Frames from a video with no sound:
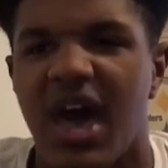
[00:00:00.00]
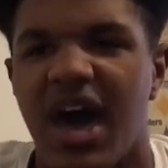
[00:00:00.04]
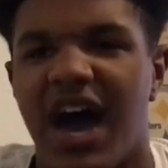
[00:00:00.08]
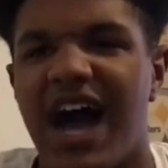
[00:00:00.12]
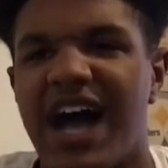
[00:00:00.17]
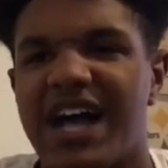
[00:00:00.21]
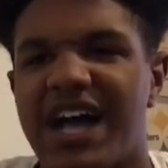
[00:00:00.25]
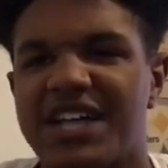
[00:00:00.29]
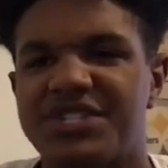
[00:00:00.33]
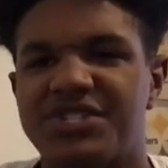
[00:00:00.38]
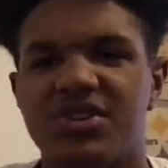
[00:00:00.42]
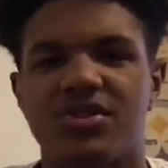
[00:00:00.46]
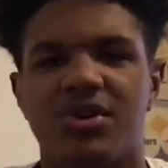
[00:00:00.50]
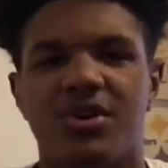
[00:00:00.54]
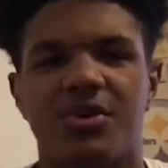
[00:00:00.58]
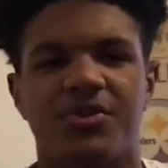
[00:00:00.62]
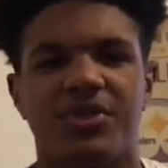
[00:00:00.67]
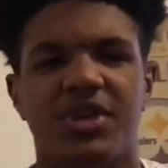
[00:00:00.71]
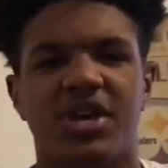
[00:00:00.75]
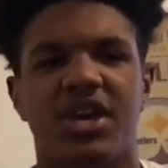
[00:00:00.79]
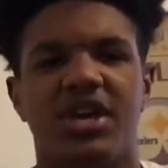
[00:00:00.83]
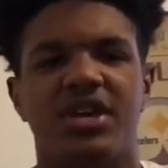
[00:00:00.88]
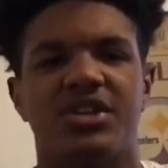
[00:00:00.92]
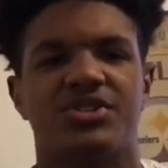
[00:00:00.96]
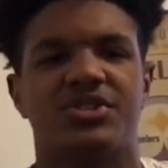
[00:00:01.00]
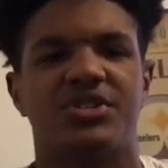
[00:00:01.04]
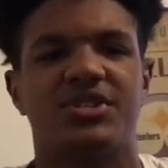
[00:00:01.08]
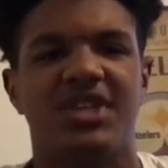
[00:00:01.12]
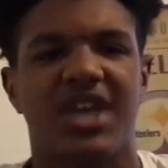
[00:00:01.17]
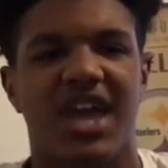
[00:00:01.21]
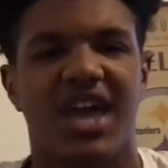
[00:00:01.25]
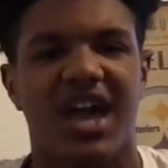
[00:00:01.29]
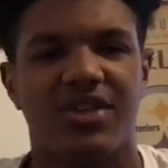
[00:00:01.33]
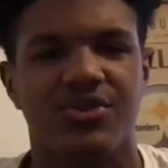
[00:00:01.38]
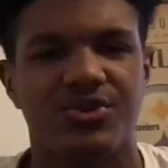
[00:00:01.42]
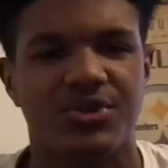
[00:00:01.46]
I still don't think
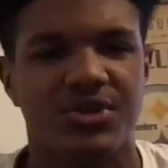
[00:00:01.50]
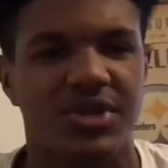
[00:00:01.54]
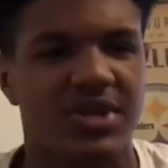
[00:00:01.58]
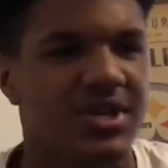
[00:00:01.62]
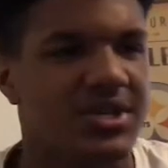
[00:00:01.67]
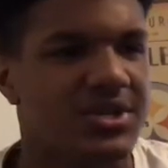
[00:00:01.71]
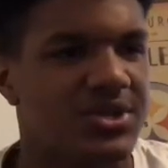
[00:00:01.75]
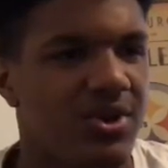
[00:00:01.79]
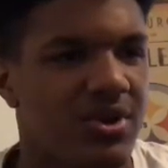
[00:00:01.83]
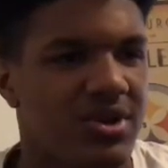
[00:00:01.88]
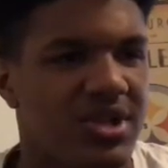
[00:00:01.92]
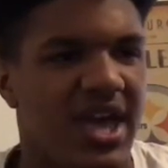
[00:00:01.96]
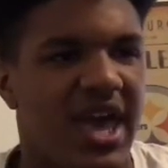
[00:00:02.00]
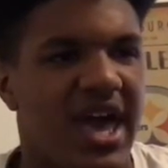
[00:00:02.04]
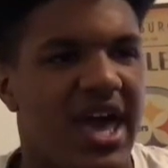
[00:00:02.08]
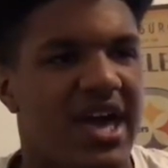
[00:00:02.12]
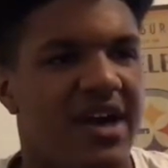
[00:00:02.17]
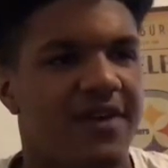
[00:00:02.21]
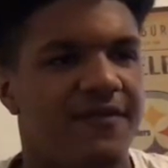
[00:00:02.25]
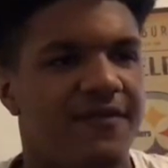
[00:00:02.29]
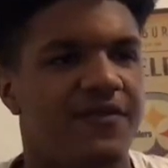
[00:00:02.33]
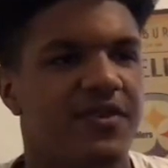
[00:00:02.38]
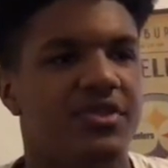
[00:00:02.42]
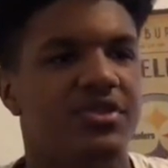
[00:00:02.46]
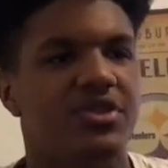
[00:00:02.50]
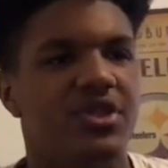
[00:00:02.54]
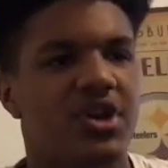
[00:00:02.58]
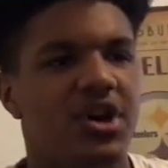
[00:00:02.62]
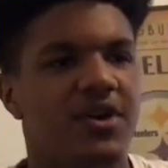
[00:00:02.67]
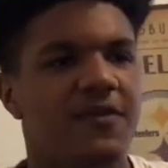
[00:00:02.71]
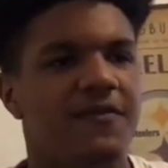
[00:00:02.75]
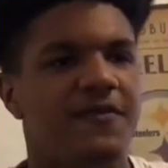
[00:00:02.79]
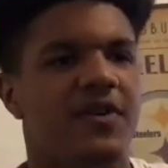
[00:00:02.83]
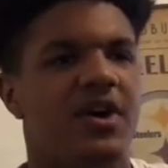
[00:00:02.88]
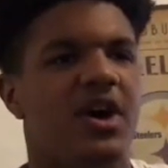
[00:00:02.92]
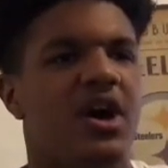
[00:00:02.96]
Seattle is going to have
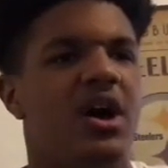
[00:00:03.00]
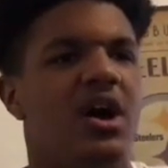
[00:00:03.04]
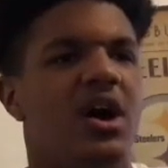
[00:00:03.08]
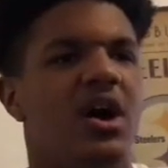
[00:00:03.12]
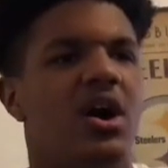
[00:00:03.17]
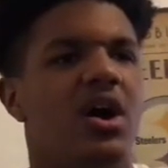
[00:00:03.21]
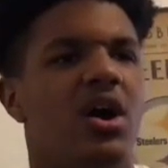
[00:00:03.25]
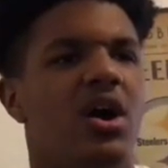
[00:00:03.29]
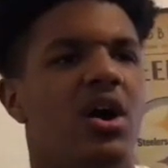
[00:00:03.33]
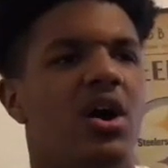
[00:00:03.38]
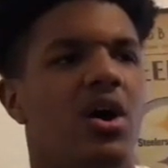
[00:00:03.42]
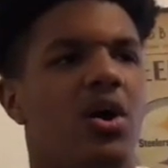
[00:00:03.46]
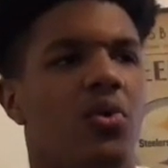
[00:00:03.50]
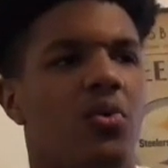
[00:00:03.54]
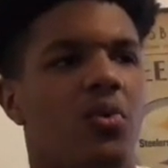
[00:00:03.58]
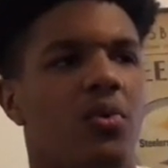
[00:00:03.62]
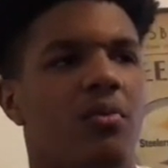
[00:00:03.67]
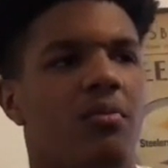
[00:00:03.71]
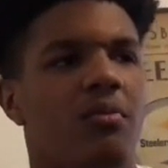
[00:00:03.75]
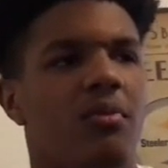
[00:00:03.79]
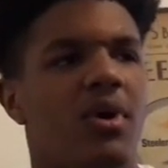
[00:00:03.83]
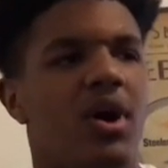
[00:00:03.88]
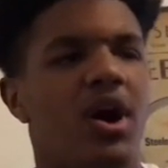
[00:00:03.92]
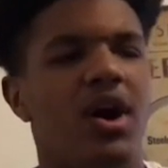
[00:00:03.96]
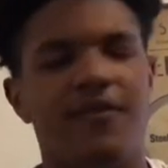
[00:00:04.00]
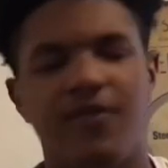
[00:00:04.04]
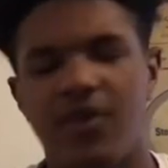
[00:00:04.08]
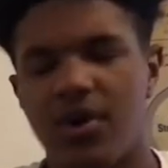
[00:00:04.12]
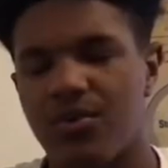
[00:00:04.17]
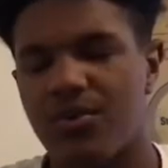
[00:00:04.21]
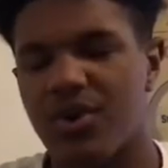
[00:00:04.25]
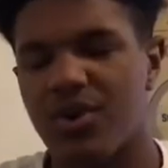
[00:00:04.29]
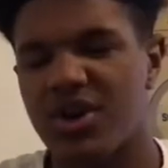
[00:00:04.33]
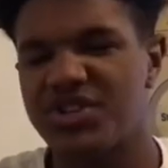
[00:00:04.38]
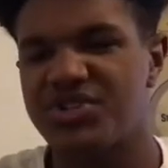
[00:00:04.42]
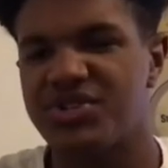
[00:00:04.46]
enough of a
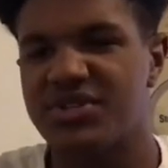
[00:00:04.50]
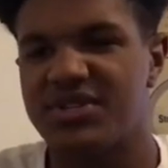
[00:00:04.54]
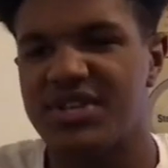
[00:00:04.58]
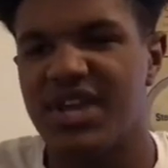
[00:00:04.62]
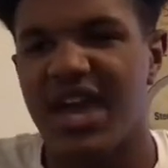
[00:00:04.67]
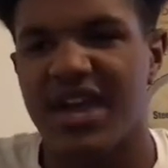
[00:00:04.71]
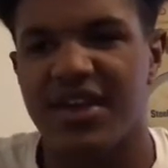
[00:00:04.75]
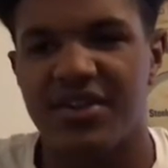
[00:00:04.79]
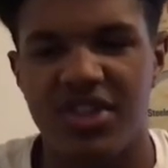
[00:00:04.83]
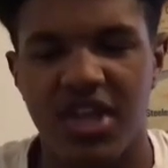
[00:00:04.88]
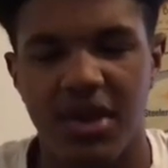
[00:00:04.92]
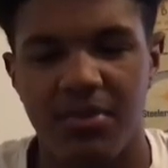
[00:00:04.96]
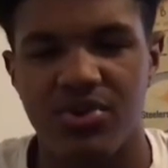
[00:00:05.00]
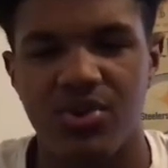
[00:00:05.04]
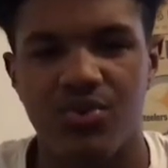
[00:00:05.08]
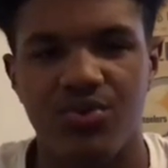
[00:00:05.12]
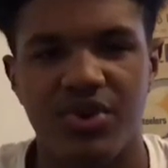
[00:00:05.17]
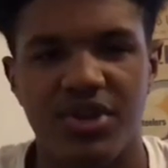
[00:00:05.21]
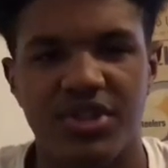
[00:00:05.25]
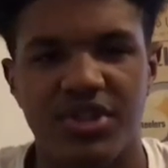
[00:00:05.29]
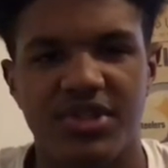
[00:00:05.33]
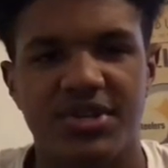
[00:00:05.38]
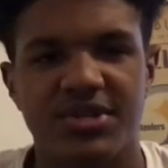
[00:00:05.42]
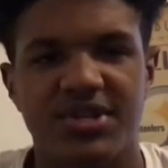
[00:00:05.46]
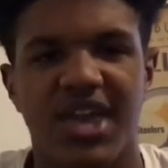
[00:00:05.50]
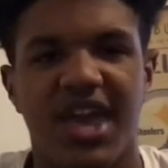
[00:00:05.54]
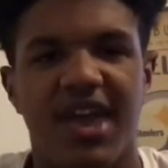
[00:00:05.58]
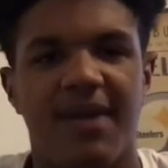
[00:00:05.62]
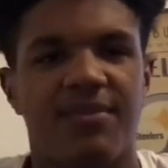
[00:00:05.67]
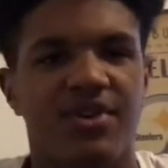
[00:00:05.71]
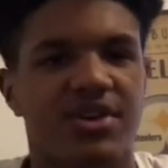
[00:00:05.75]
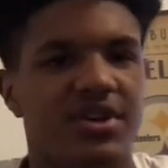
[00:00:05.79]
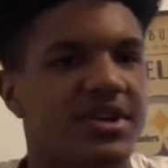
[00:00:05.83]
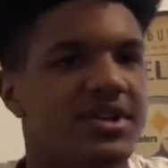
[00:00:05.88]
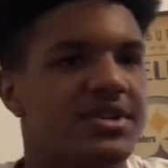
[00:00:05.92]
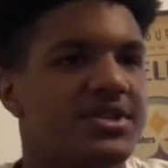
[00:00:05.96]
rushing attack and able to win this game,
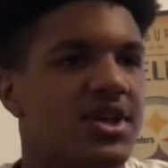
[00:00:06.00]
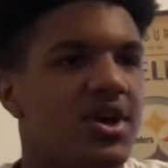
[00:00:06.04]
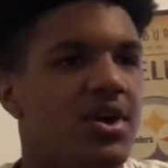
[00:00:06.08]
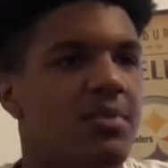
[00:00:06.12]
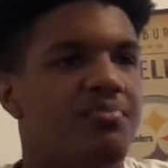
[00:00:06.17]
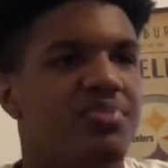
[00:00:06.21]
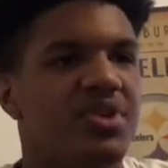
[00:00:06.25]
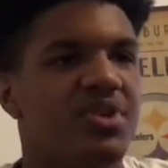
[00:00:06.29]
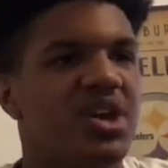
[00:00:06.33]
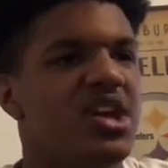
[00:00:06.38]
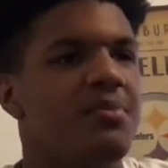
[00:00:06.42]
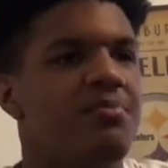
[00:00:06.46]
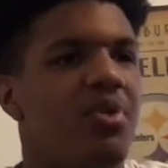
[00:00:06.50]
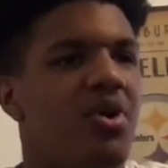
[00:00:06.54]
because a big